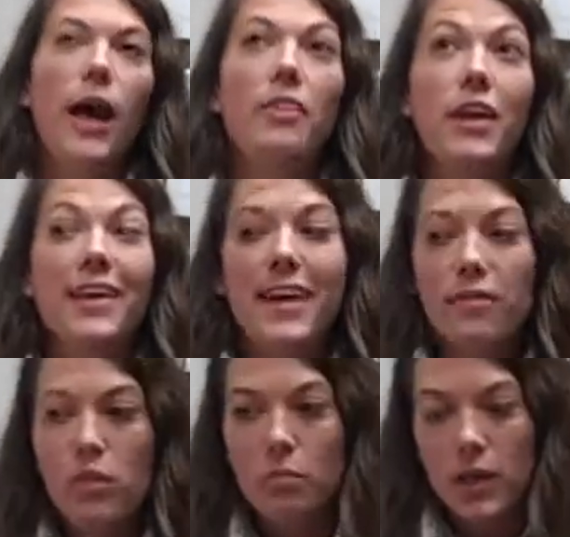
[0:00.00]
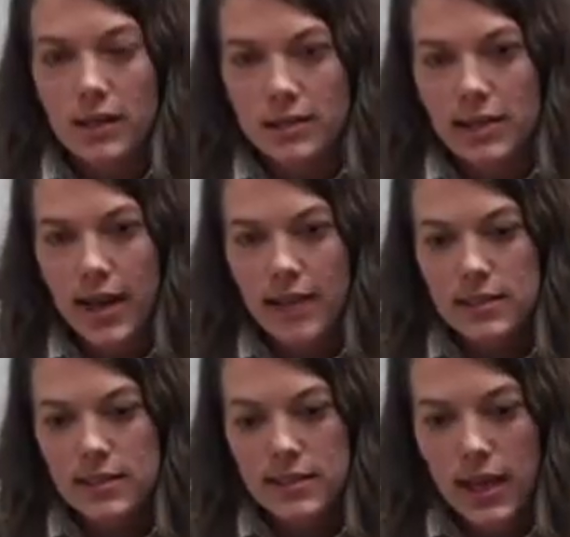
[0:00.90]
And then I gave them the
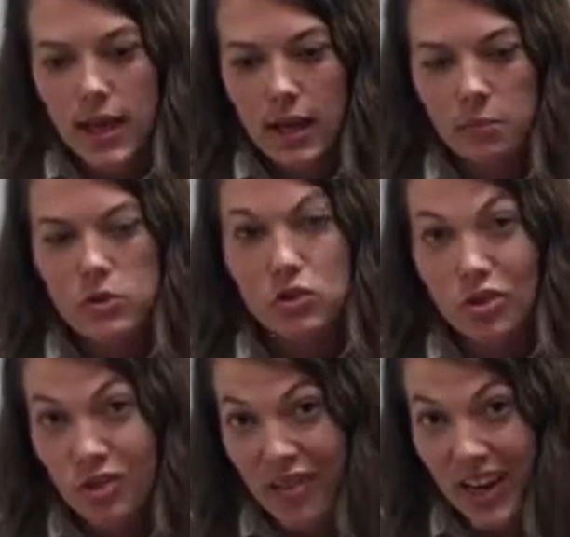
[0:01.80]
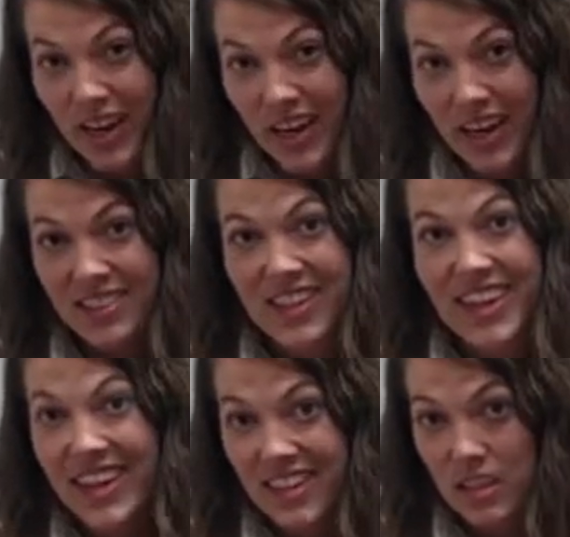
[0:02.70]
exact same survey at the
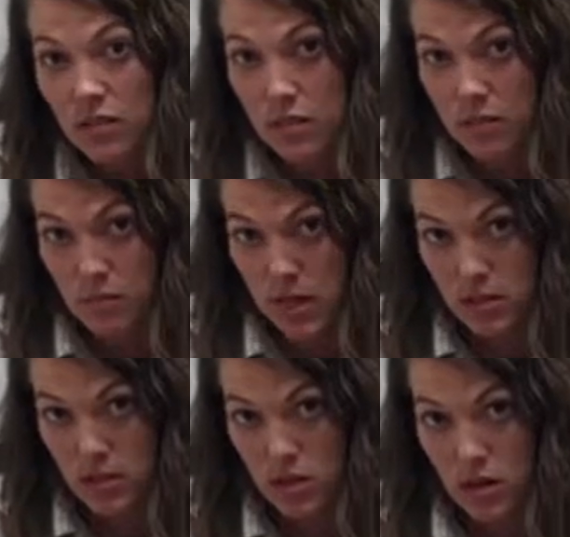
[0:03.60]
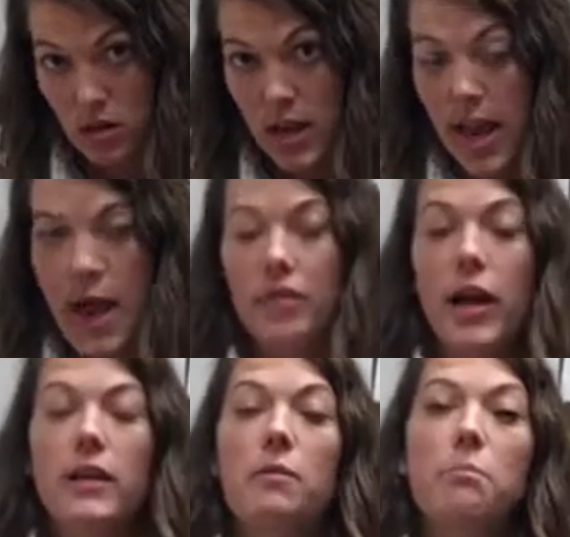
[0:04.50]
end of the semester, and then
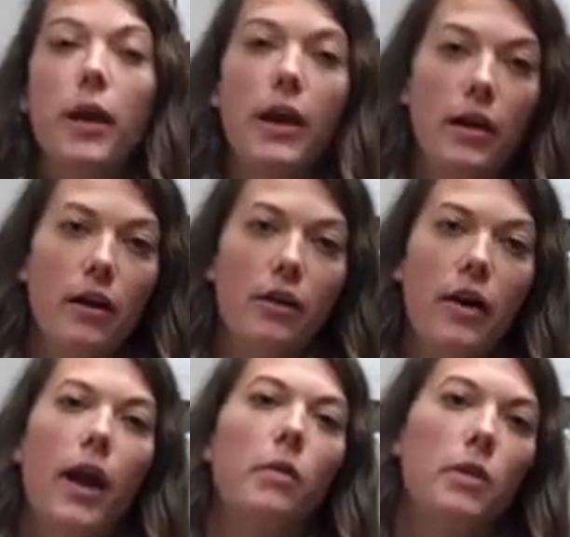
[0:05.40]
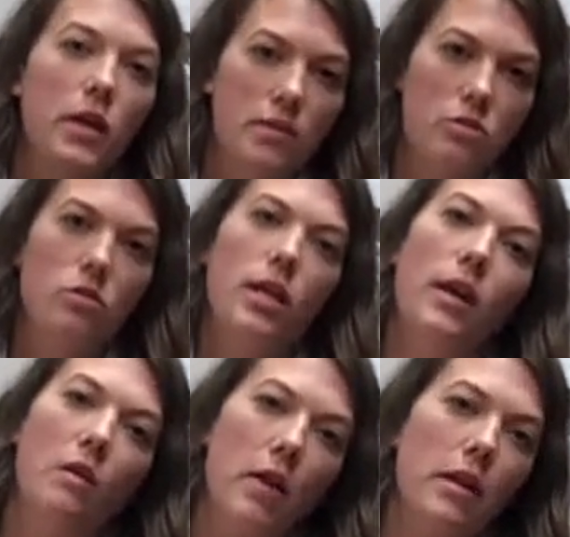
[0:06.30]
I compared how many answers they
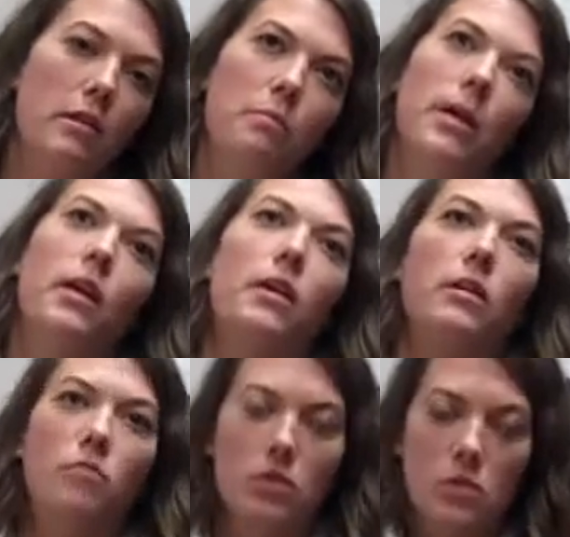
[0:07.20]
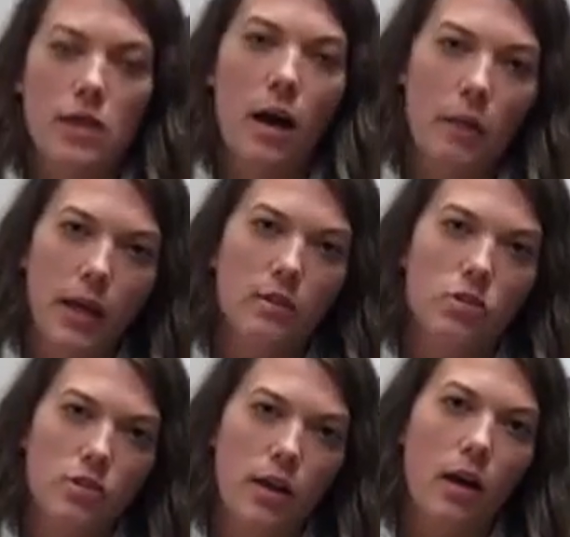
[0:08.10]
got right at the beginning versus how many
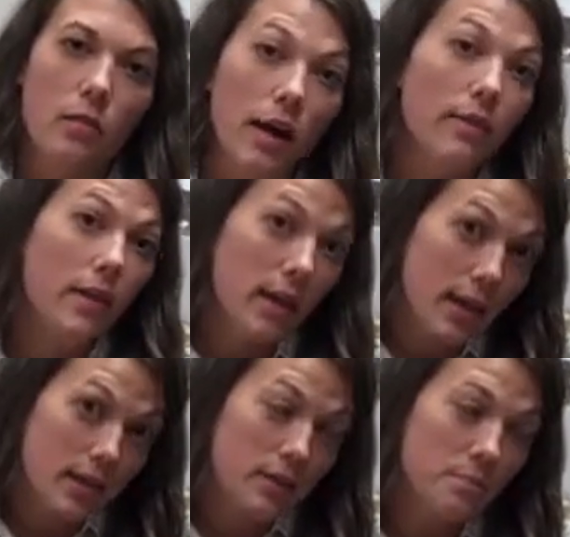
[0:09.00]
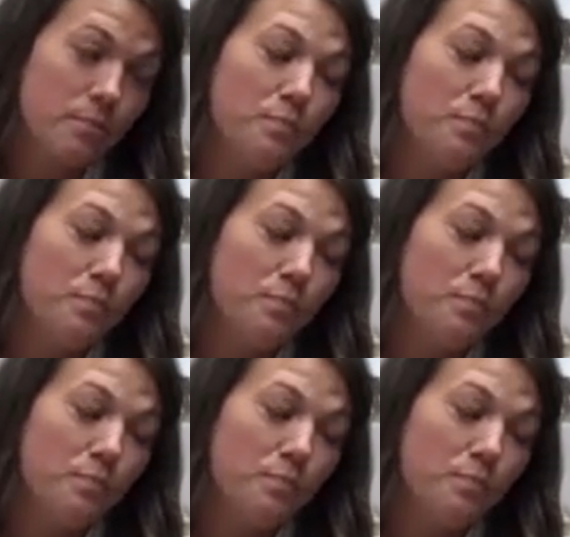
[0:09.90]
answers they got right at the end.